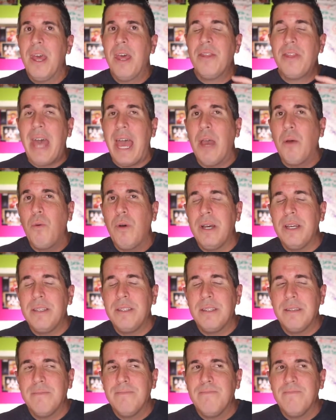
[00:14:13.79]
That
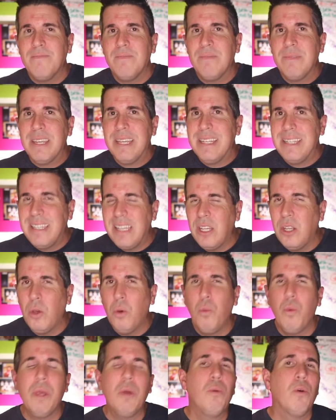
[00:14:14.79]
was
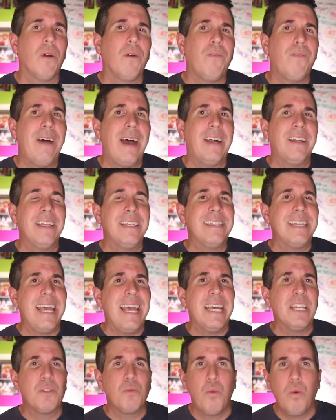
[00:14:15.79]
until Wework filed its
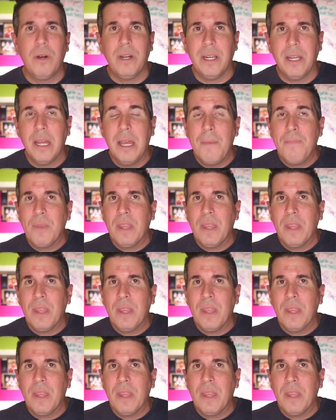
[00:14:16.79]
S1